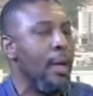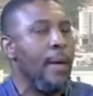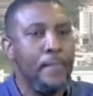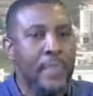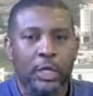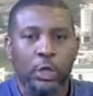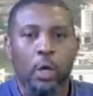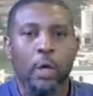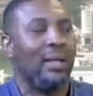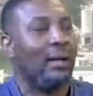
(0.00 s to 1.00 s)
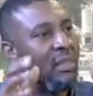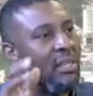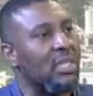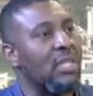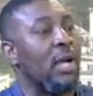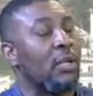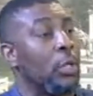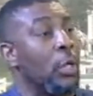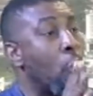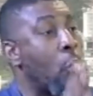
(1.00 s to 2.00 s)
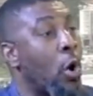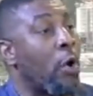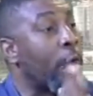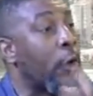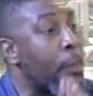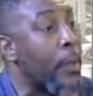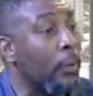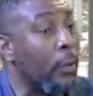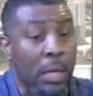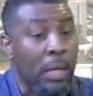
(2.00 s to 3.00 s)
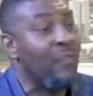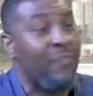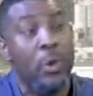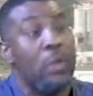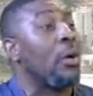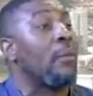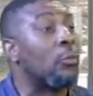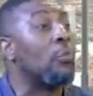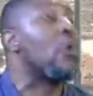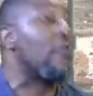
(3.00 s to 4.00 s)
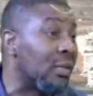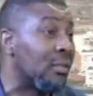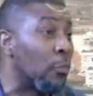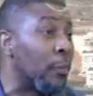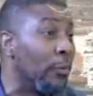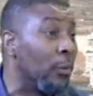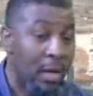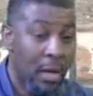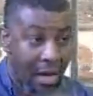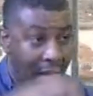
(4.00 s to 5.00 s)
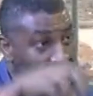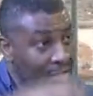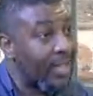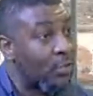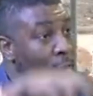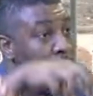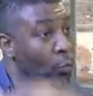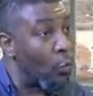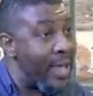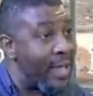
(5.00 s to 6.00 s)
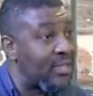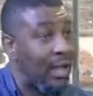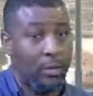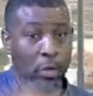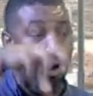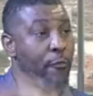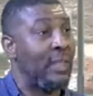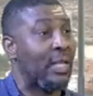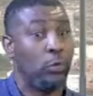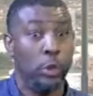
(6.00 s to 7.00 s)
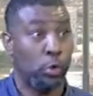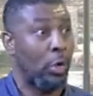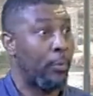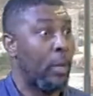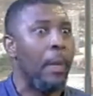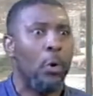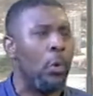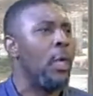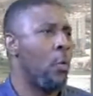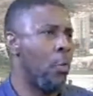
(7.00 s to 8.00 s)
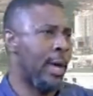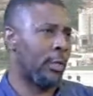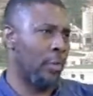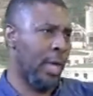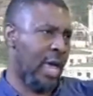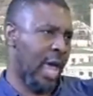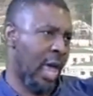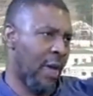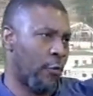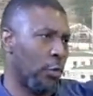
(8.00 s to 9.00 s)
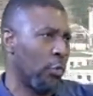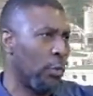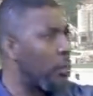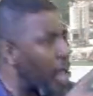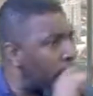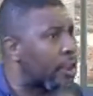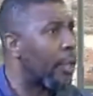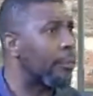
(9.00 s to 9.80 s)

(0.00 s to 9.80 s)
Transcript: Make sure that these things actually work for the people. In fact, when you talk about good governance to people, healthcare is one of the ways that governments actually show the people that, oh, we actually care for you. Healthcare.